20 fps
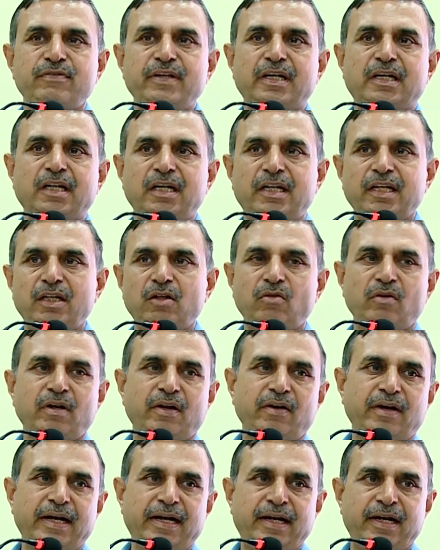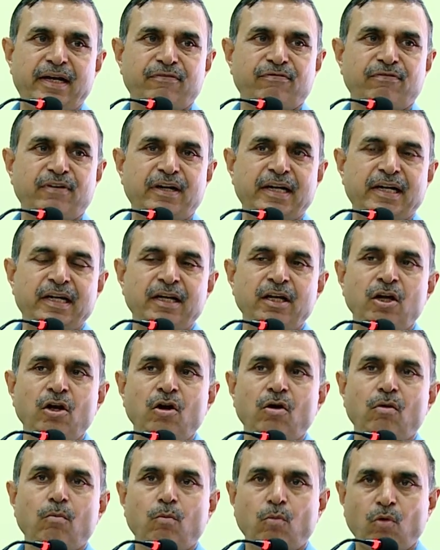We continue to identify
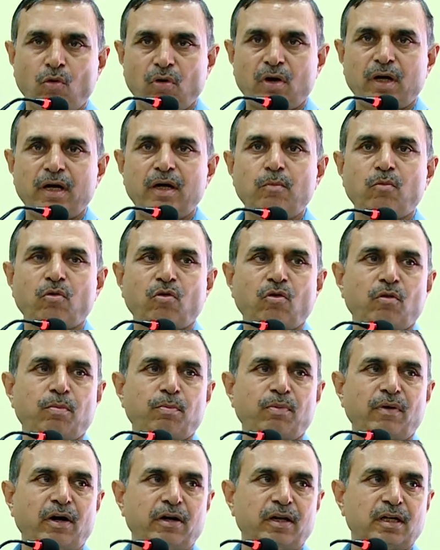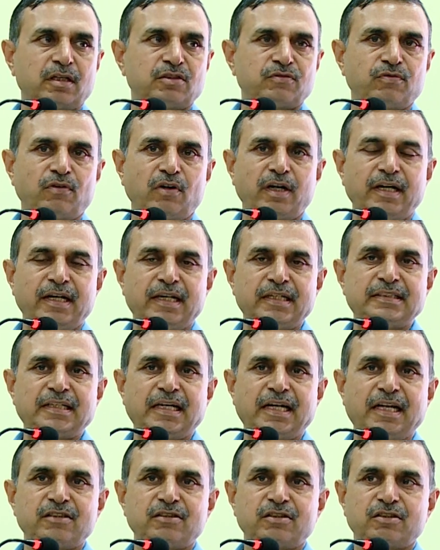more and more products for
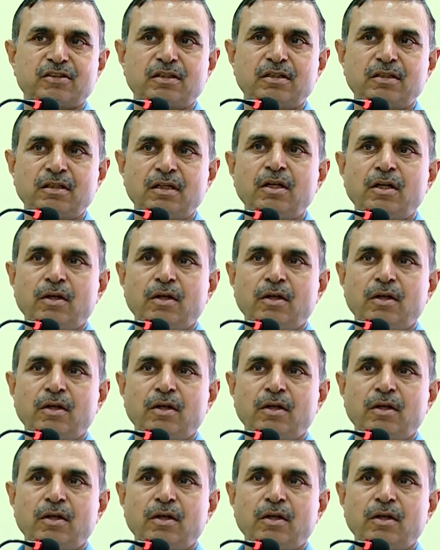indigenization,